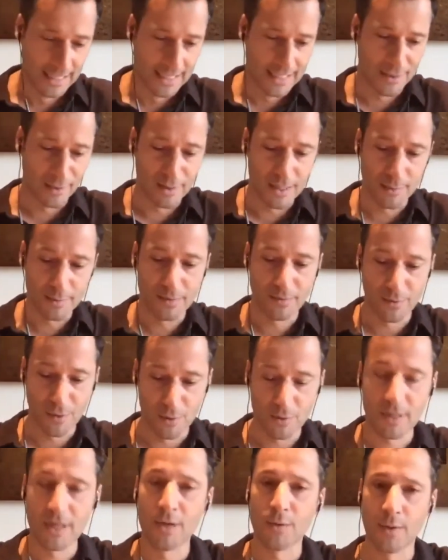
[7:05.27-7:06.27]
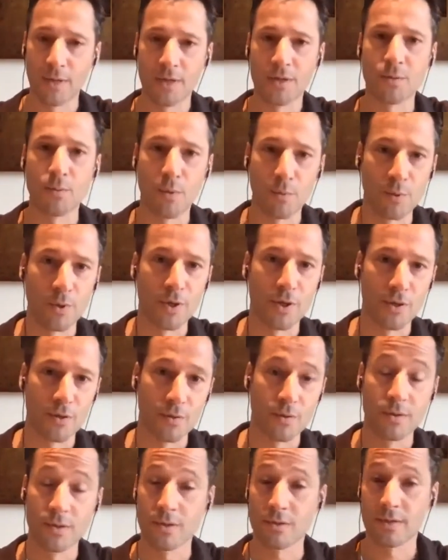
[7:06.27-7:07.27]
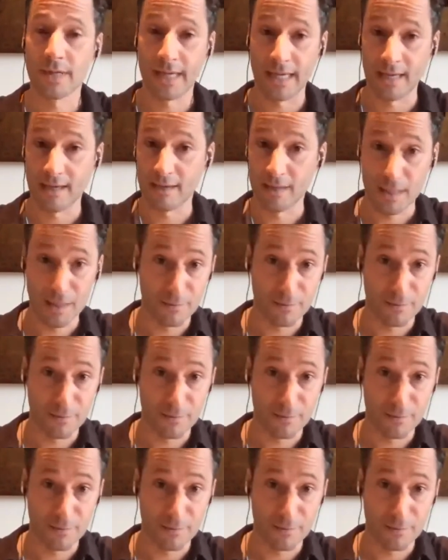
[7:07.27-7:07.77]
So in terms of content creators, what we're going to do is just, again,